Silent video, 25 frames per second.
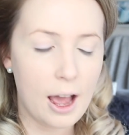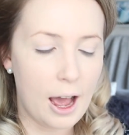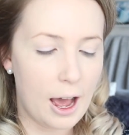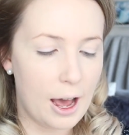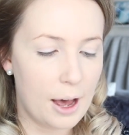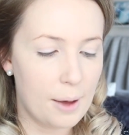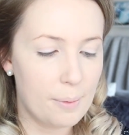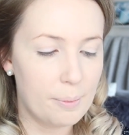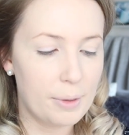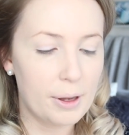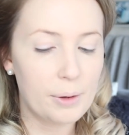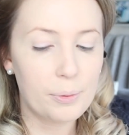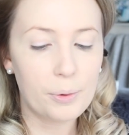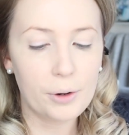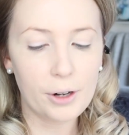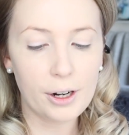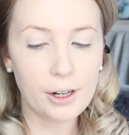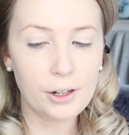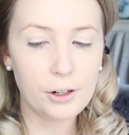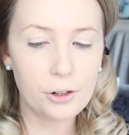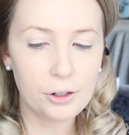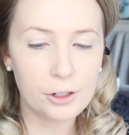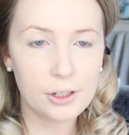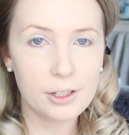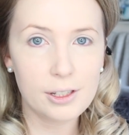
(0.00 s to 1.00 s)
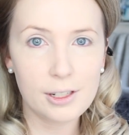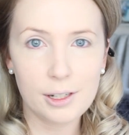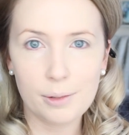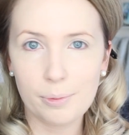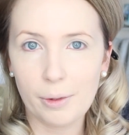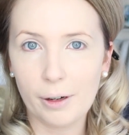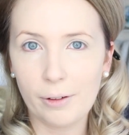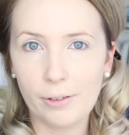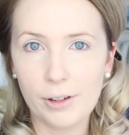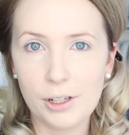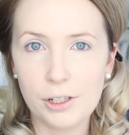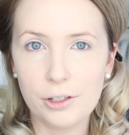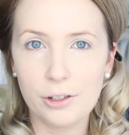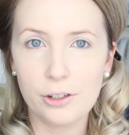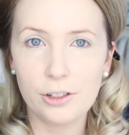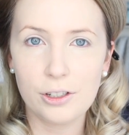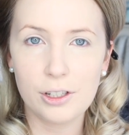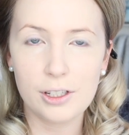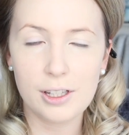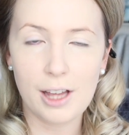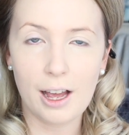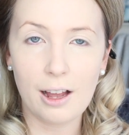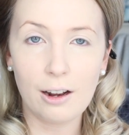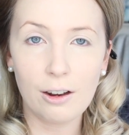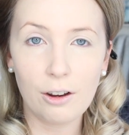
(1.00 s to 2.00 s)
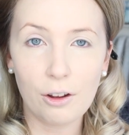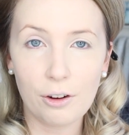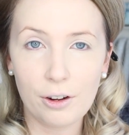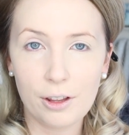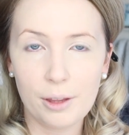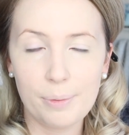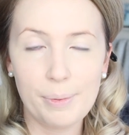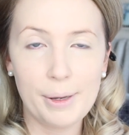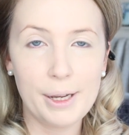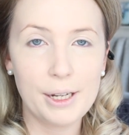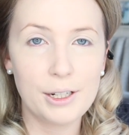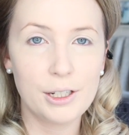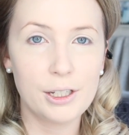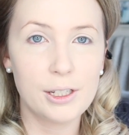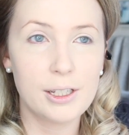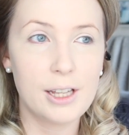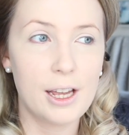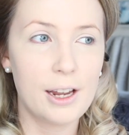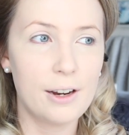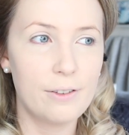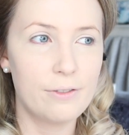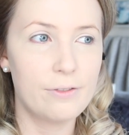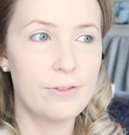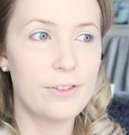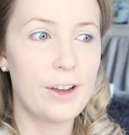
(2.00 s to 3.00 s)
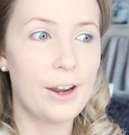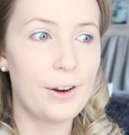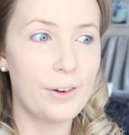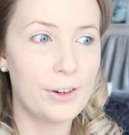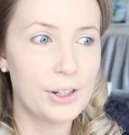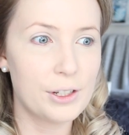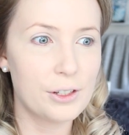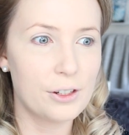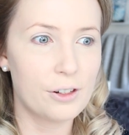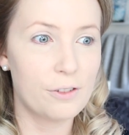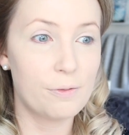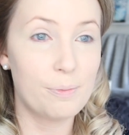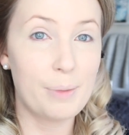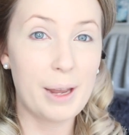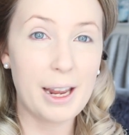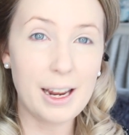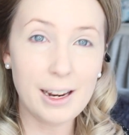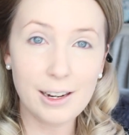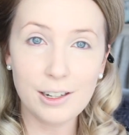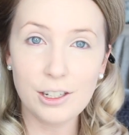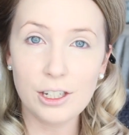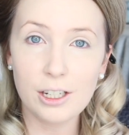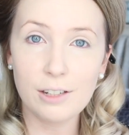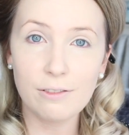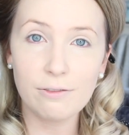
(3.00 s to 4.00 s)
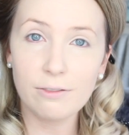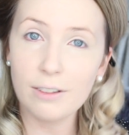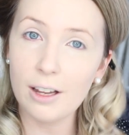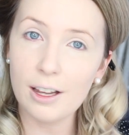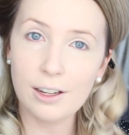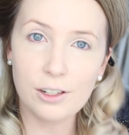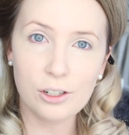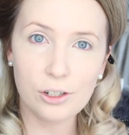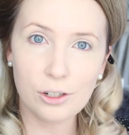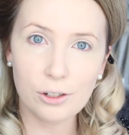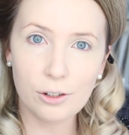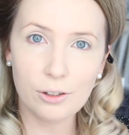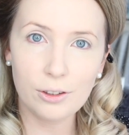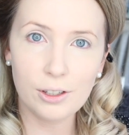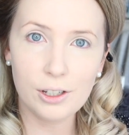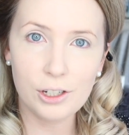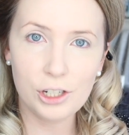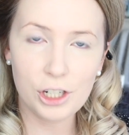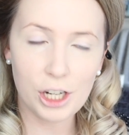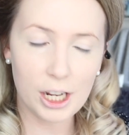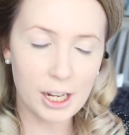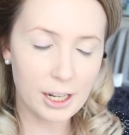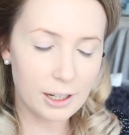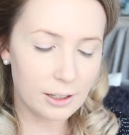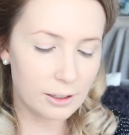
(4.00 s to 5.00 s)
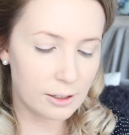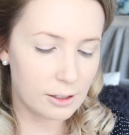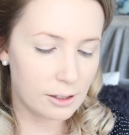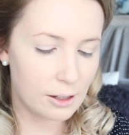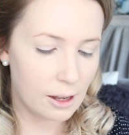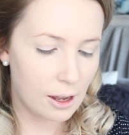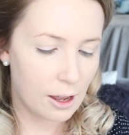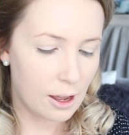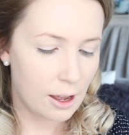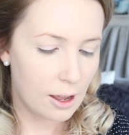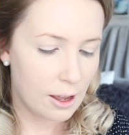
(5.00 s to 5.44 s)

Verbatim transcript: Um, but what I noticed in my research is that a lot of the pictures had a very sort of peachy flush on the cheeks.